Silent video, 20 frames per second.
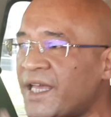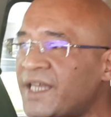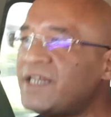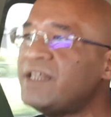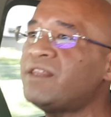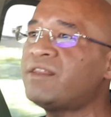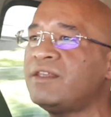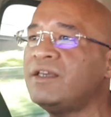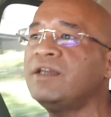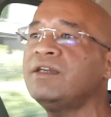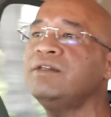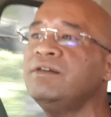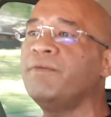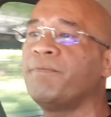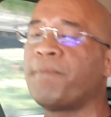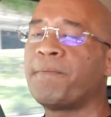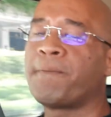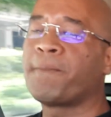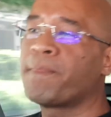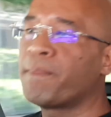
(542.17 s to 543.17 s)
anything,
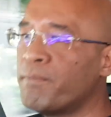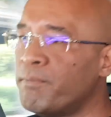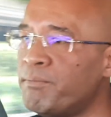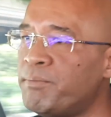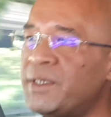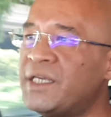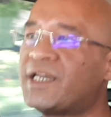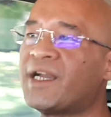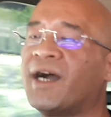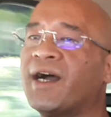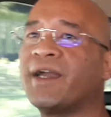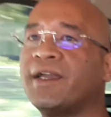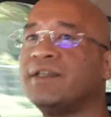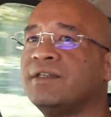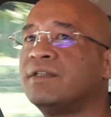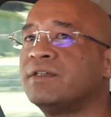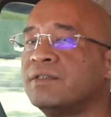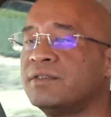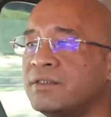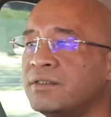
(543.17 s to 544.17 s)
be kind.
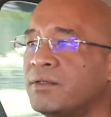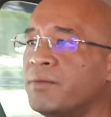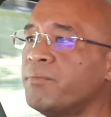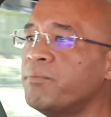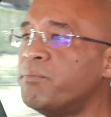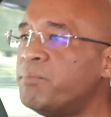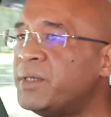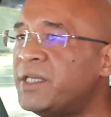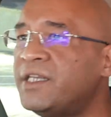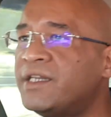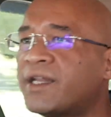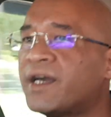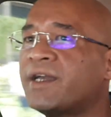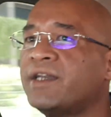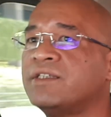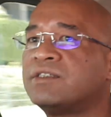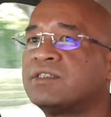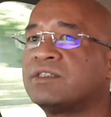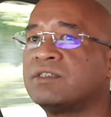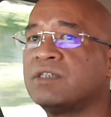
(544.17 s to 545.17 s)
Be
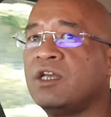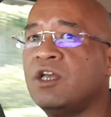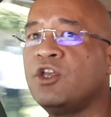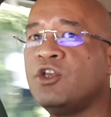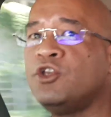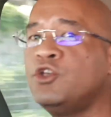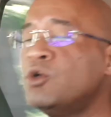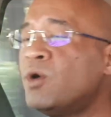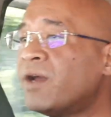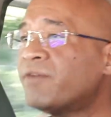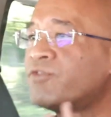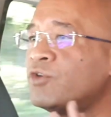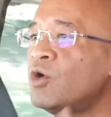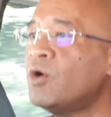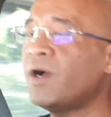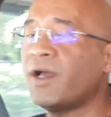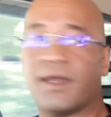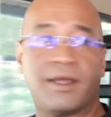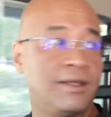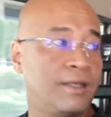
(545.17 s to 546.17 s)
nice. You have
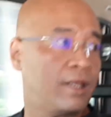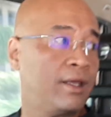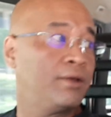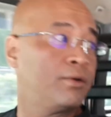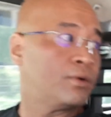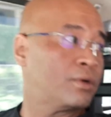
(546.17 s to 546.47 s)
no hello.